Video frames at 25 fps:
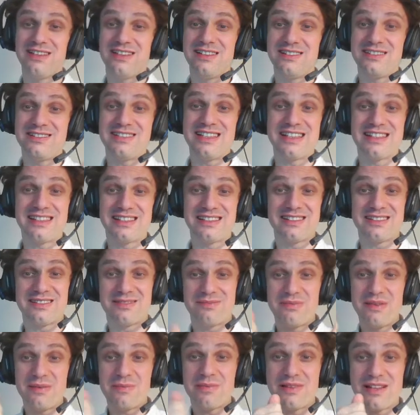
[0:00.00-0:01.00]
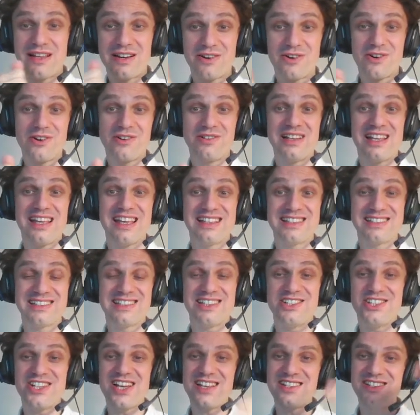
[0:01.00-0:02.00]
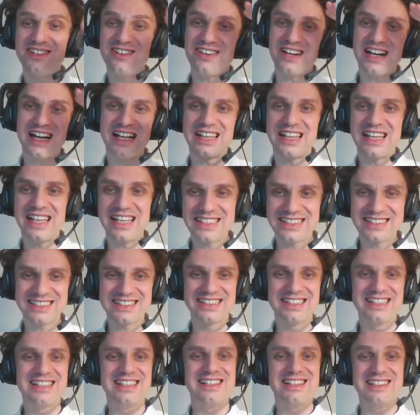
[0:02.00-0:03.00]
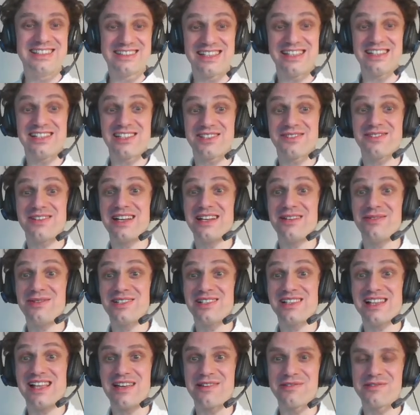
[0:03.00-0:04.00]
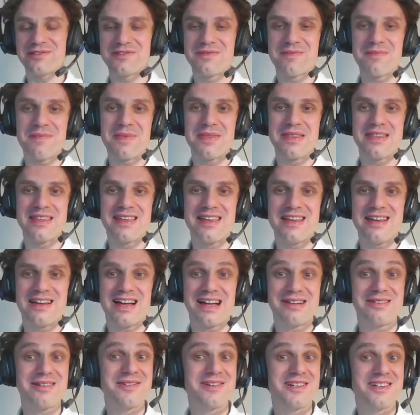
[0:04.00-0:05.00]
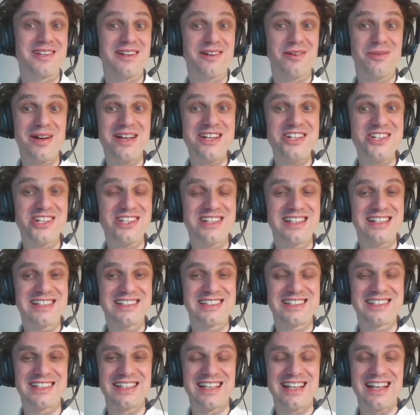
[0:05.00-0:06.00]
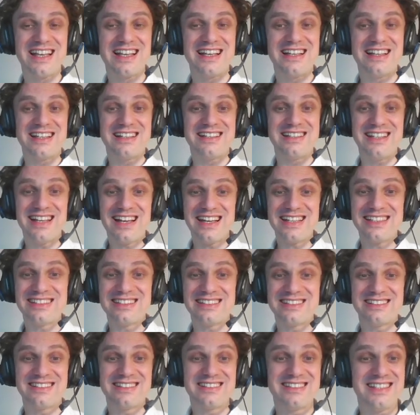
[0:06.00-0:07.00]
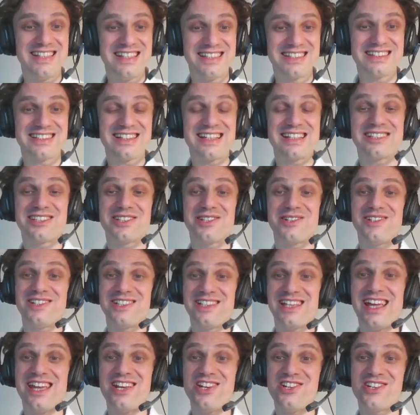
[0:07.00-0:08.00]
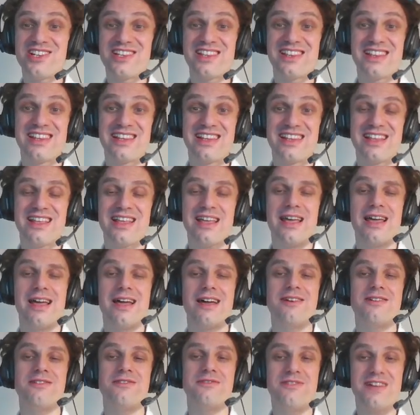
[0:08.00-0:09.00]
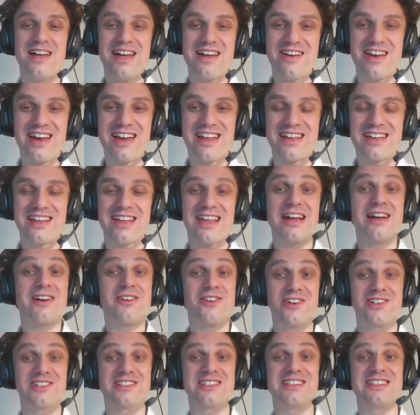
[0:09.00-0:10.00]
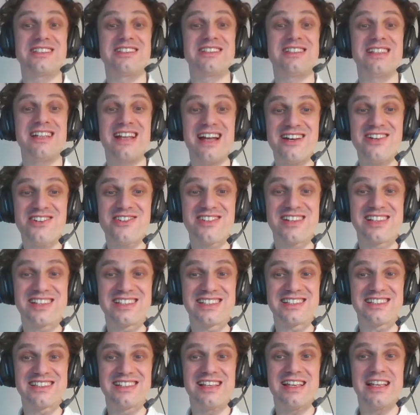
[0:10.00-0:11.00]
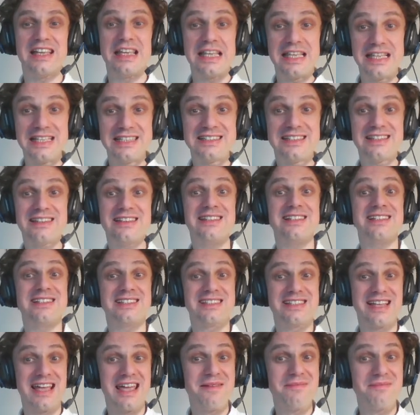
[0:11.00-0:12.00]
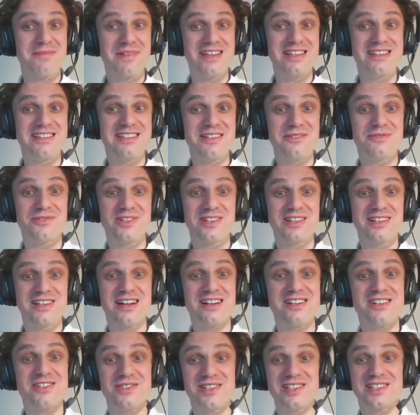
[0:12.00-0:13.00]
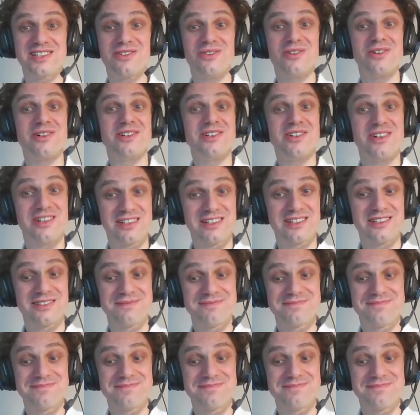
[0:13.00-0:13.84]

that people are all against each other are less satisfied with life. However, the question is, does this association vary across countries? is it the same in different countries or not?